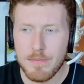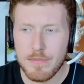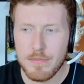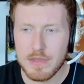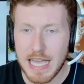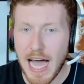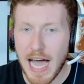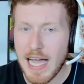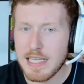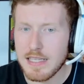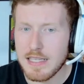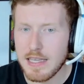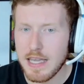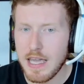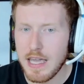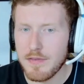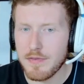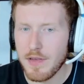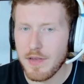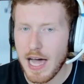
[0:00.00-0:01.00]
Guys,
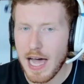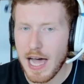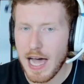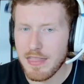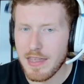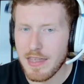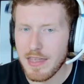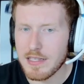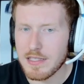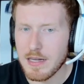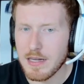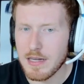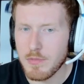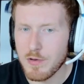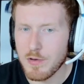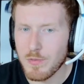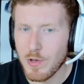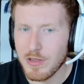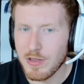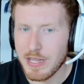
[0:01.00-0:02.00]
if I think
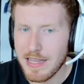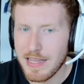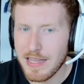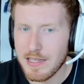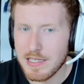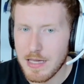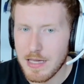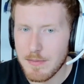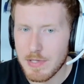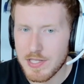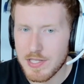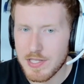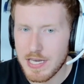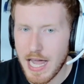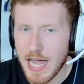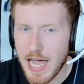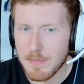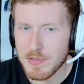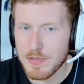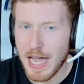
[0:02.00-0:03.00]
someone will lead the team in
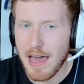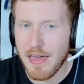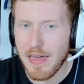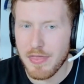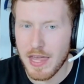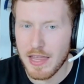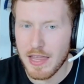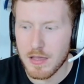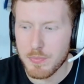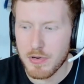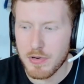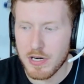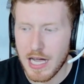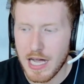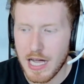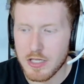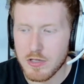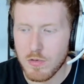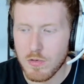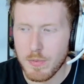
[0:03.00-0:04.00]
snaps, I think the
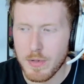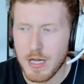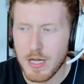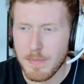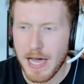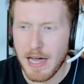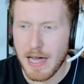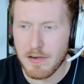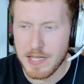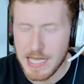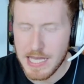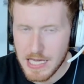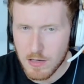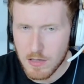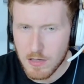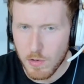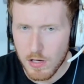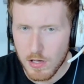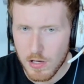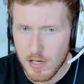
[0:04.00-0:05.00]
production will be about
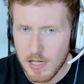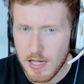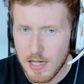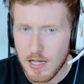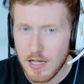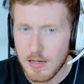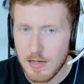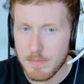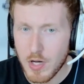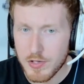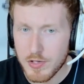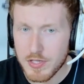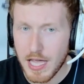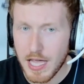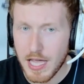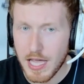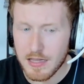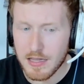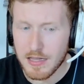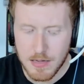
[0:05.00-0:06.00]
equal, most
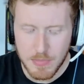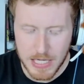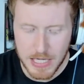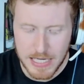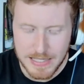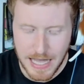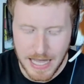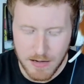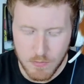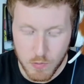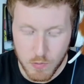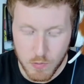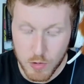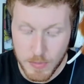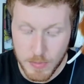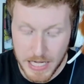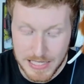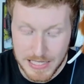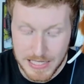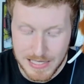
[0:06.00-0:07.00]
likely, because that room
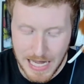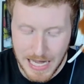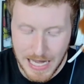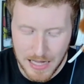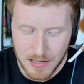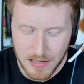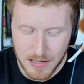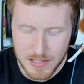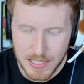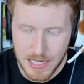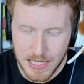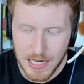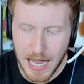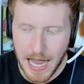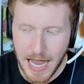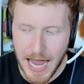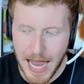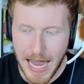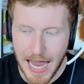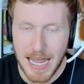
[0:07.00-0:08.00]
is talented
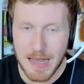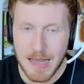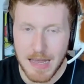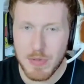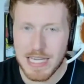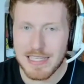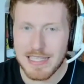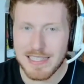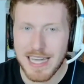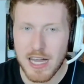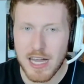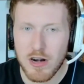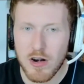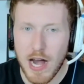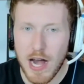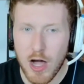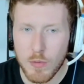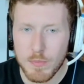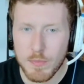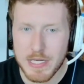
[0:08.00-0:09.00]
and because Gunnar
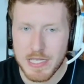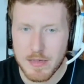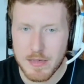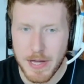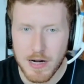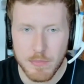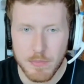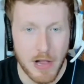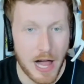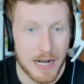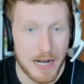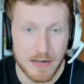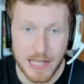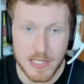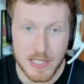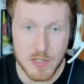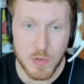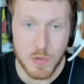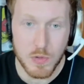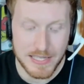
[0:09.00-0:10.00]
Helm is a better blocker.
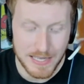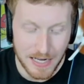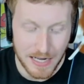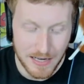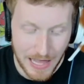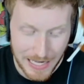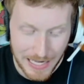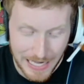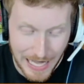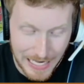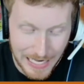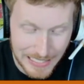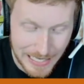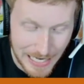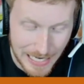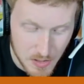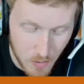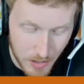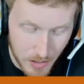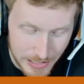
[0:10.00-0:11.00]
That's what I said to that guy. And
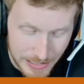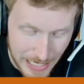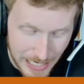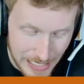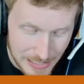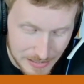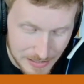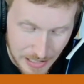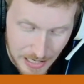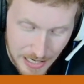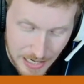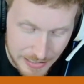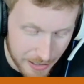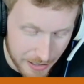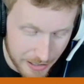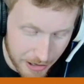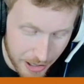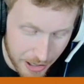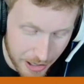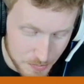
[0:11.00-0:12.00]
guess what, guys?
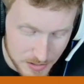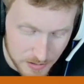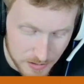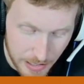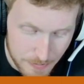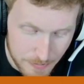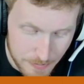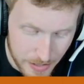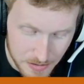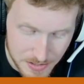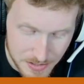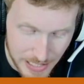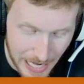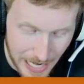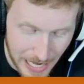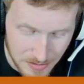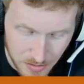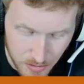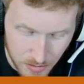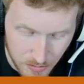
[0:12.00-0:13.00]
Gunnar Helm still had better
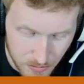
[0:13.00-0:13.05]
stats. 2